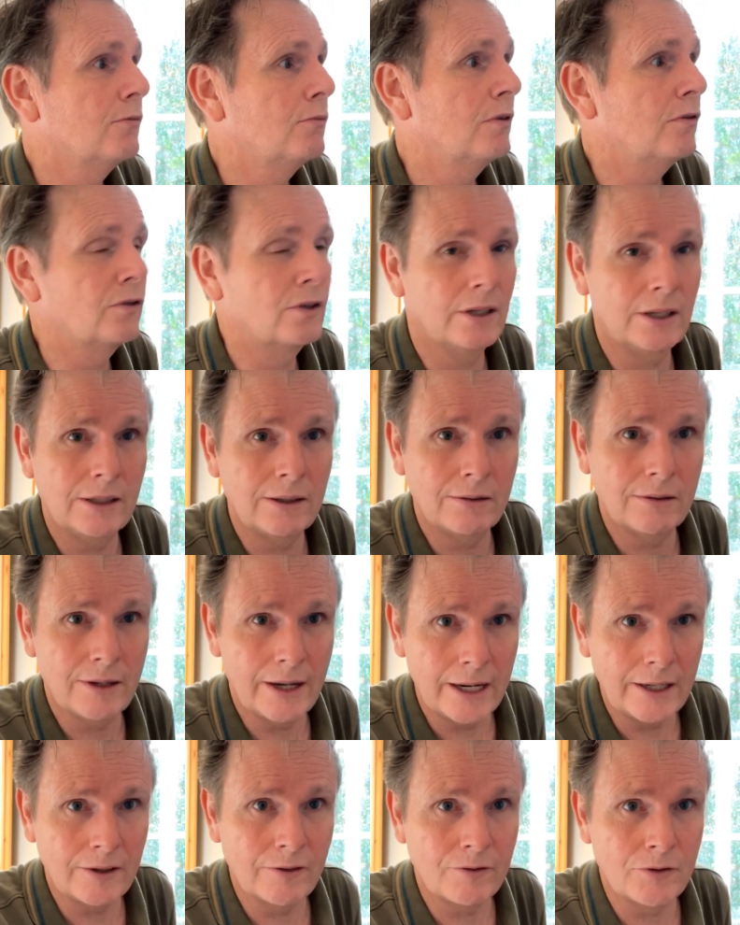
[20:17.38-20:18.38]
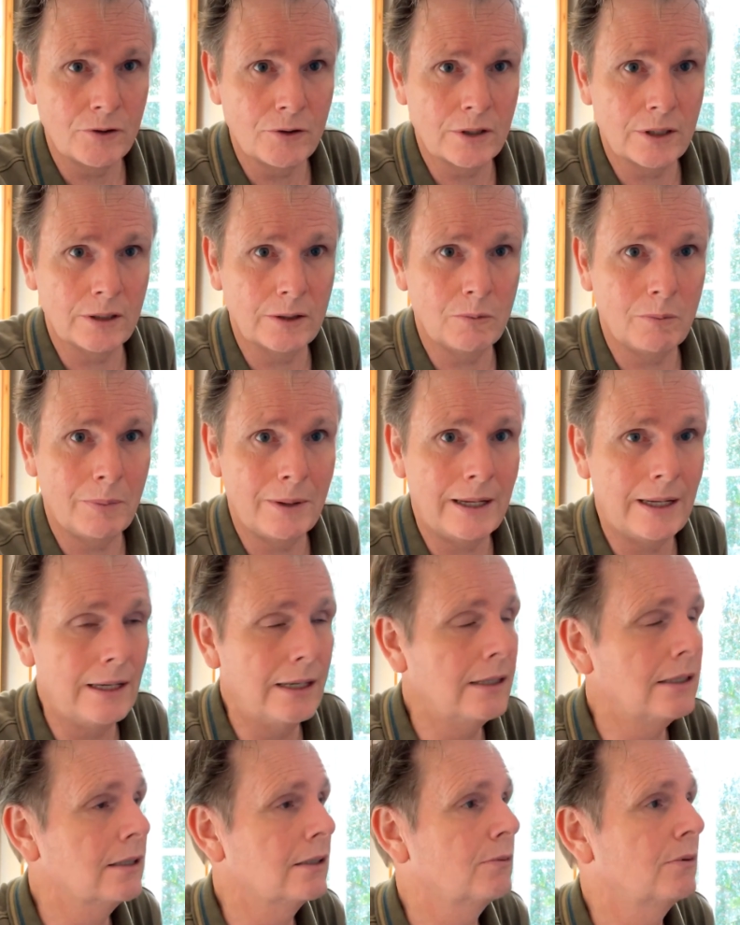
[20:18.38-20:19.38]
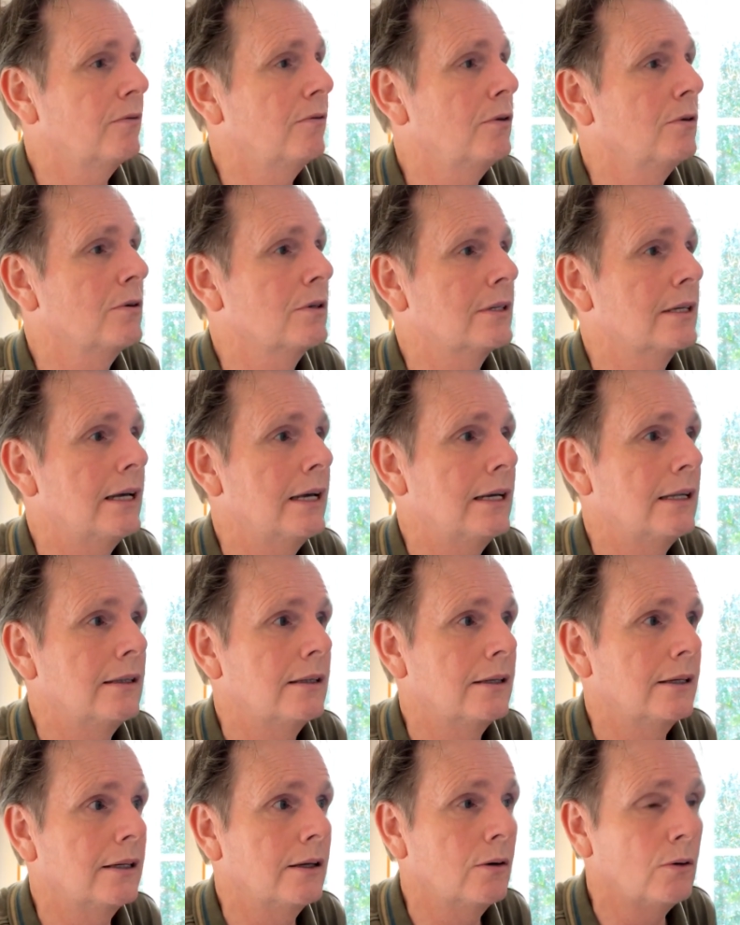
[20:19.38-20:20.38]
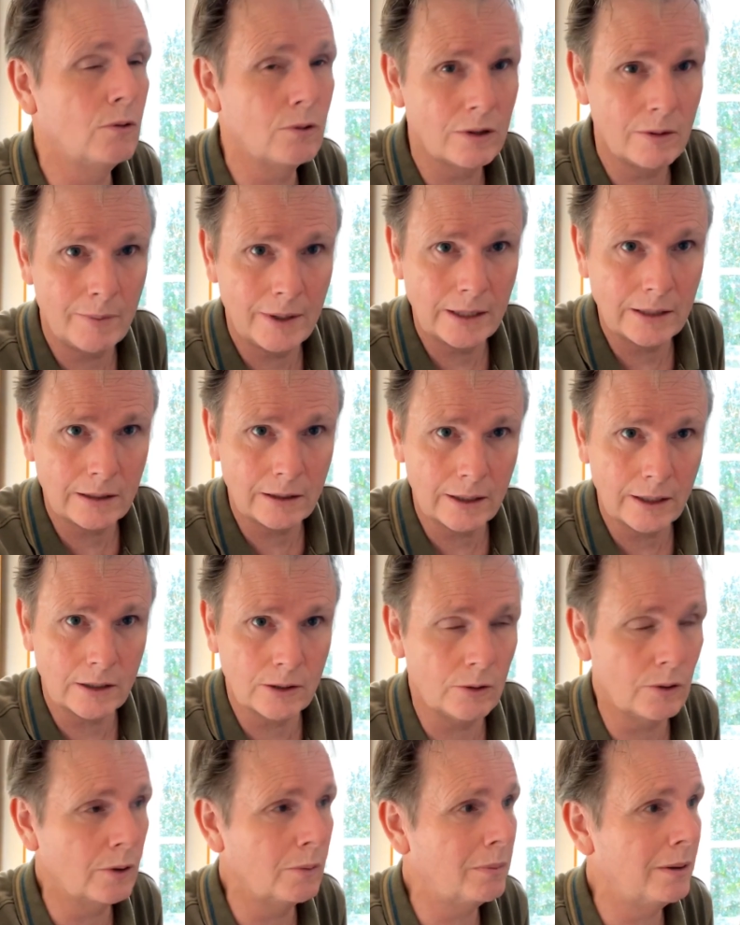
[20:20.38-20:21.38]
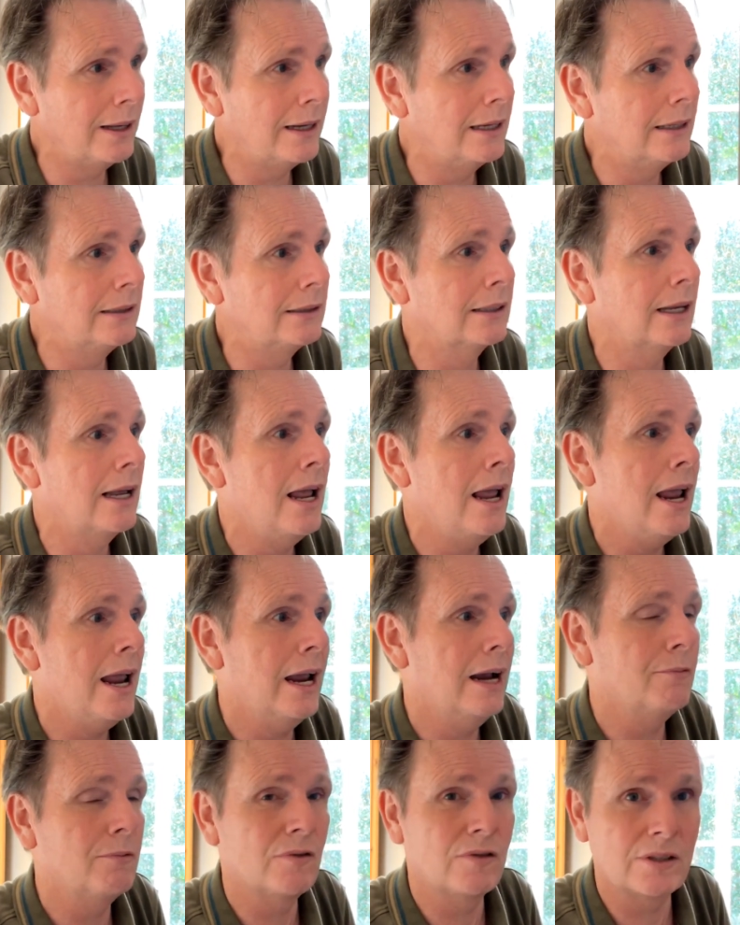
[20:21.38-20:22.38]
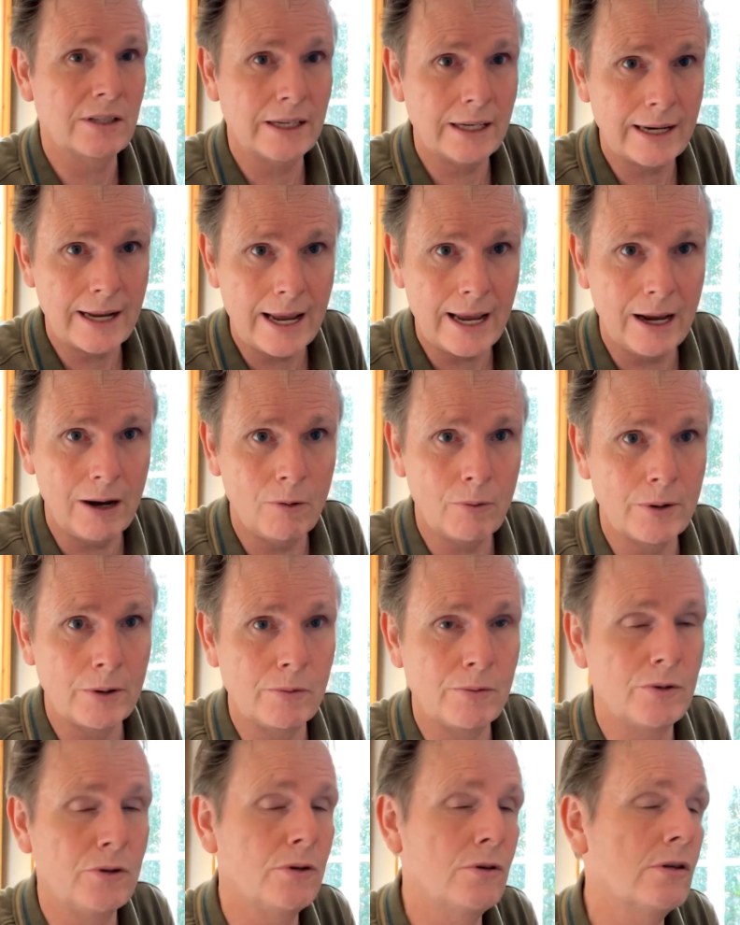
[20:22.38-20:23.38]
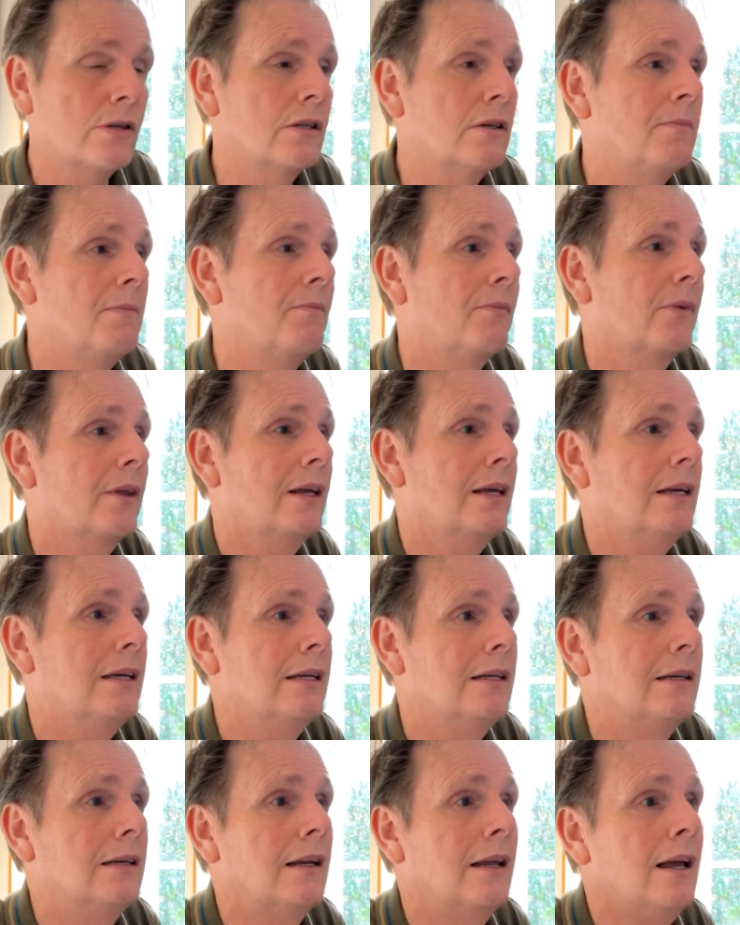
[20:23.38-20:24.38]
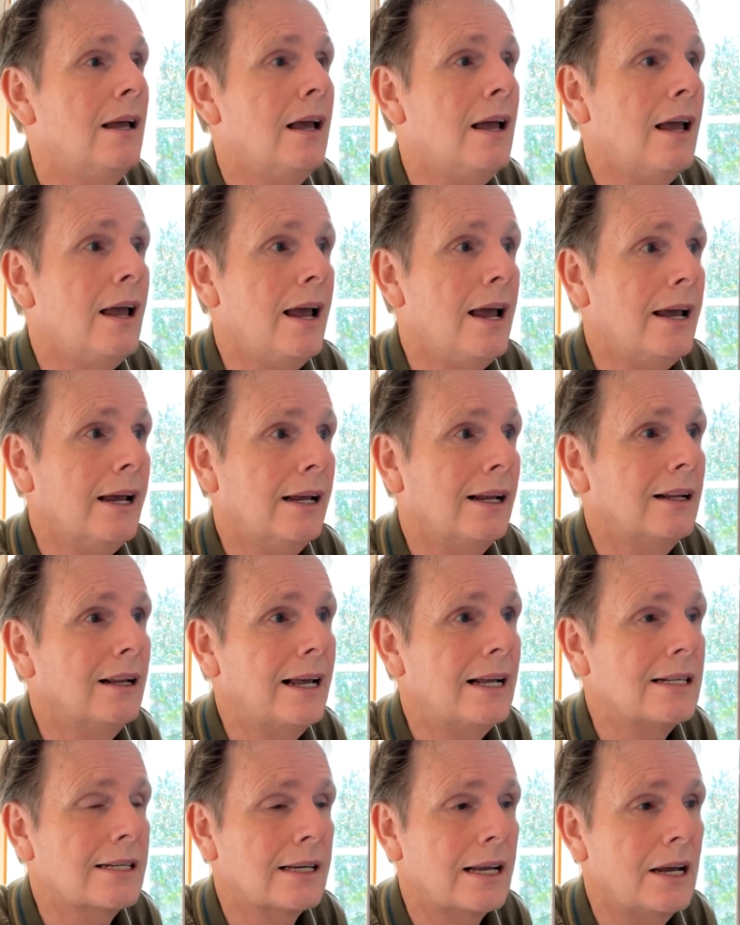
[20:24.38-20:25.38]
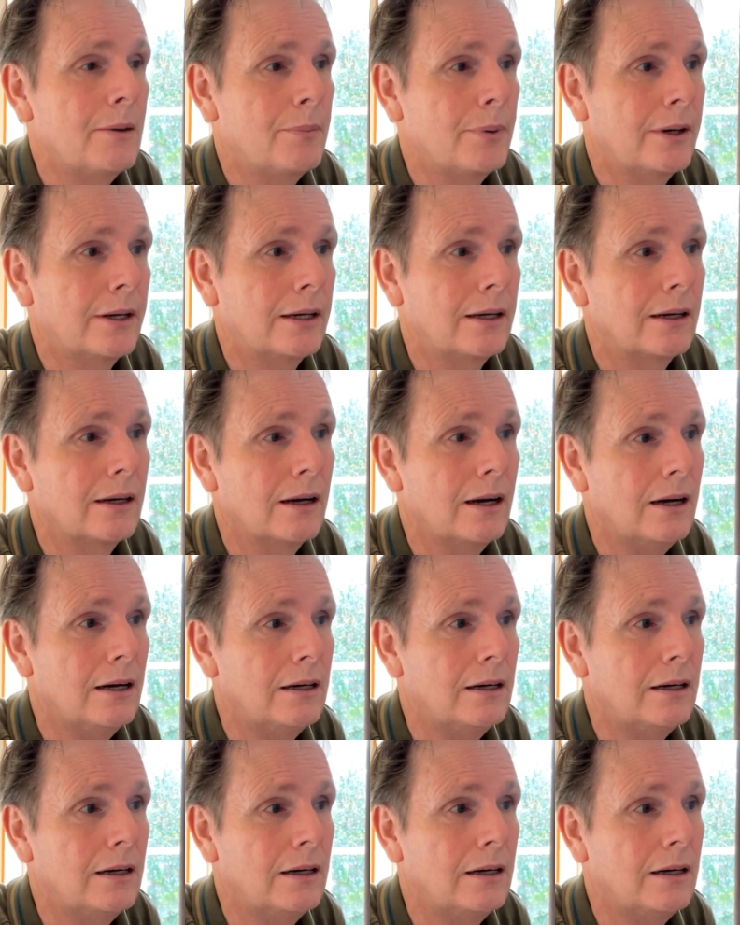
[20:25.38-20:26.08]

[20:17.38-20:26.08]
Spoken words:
seen native New Zealand plants, we've looked at the ornamental exotic plants, and we've seen how we would use them in a landscaping